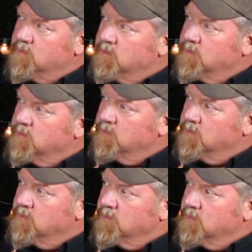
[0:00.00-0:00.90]

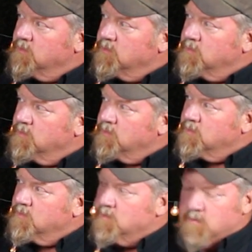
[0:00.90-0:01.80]

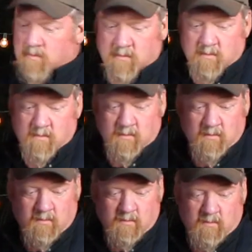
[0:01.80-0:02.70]

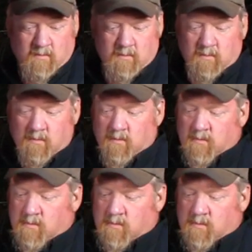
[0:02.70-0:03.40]
(not speaking)